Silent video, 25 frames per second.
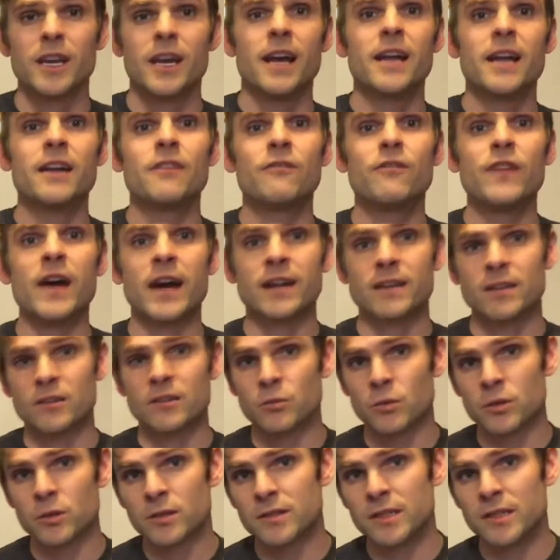And in fact, as
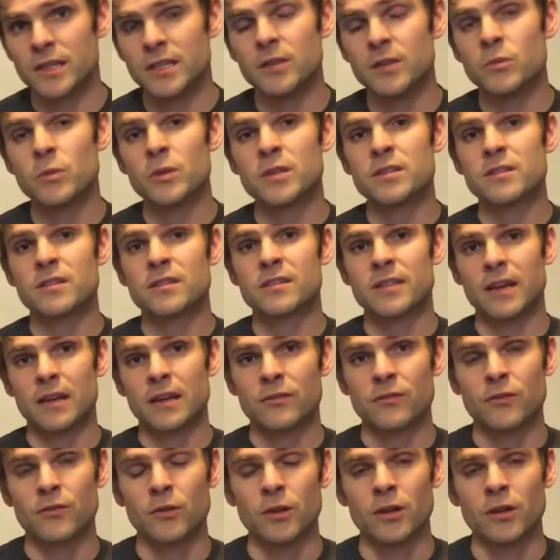we'll see, he was
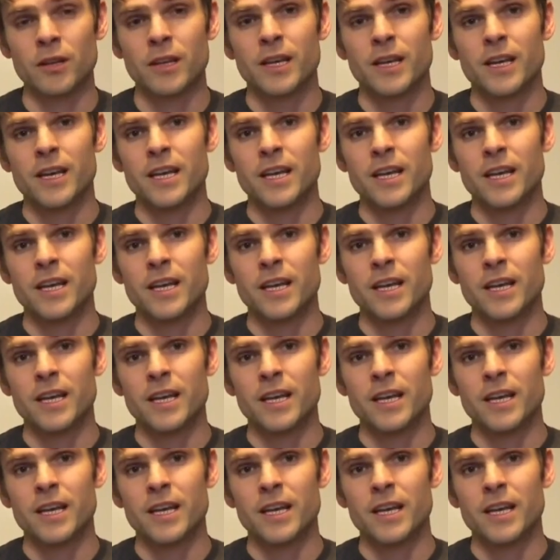successful